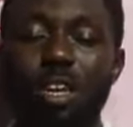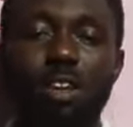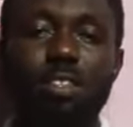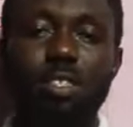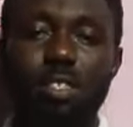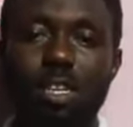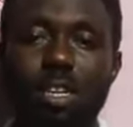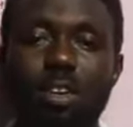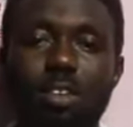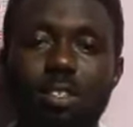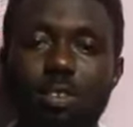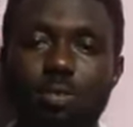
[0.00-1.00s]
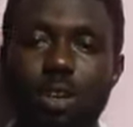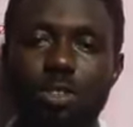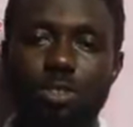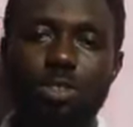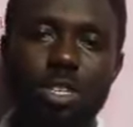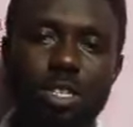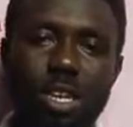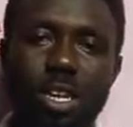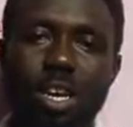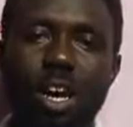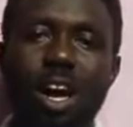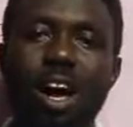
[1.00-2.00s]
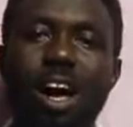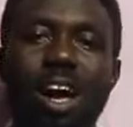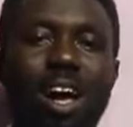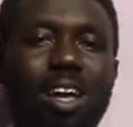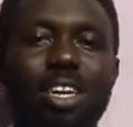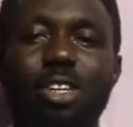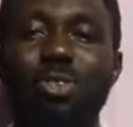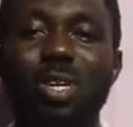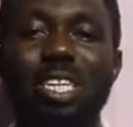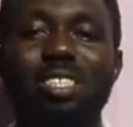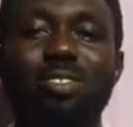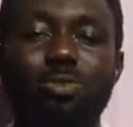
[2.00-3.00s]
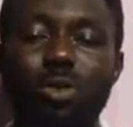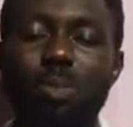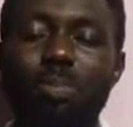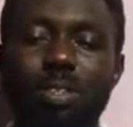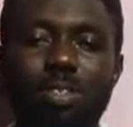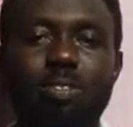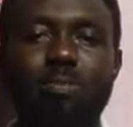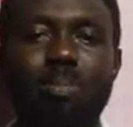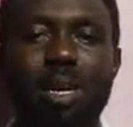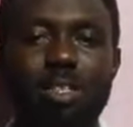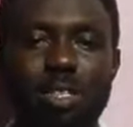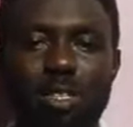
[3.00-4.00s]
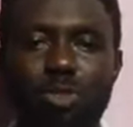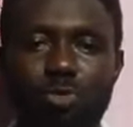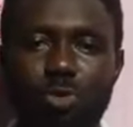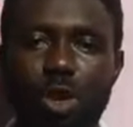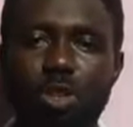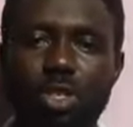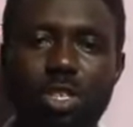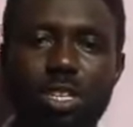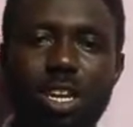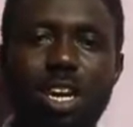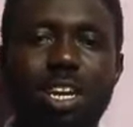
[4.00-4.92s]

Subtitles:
lots of countries are creating weapons of mass destruction.